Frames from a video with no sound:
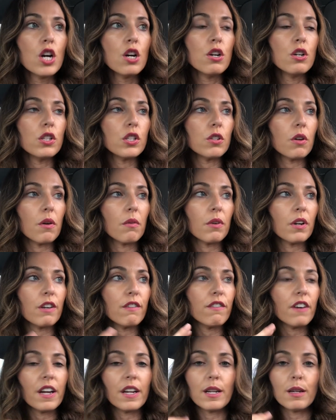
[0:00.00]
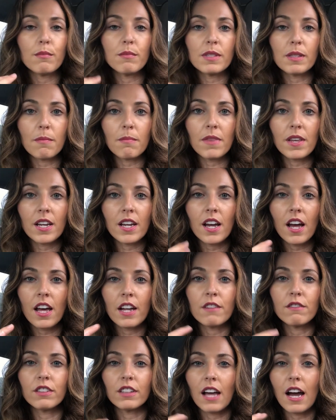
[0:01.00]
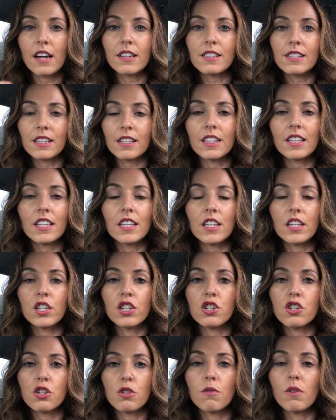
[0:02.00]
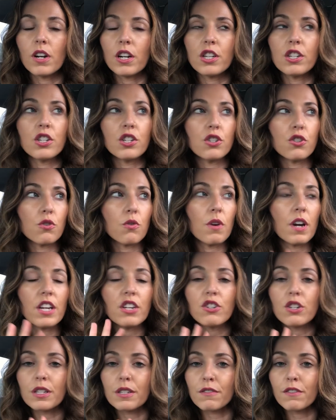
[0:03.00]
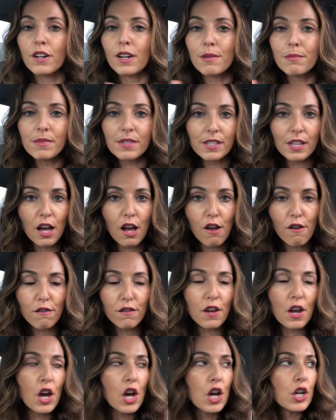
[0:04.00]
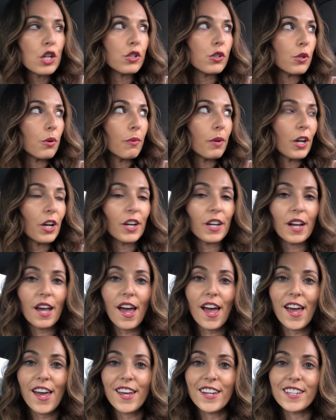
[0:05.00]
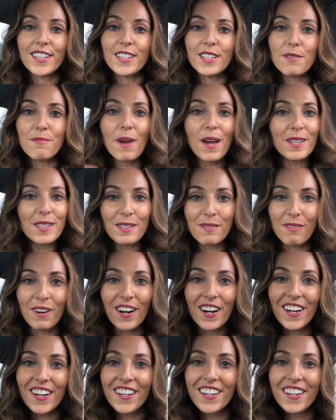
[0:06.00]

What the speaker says: So I want to find him something kind of lasting that he can chew on and enjoy just for himself. So we are gonna head into PetSmart.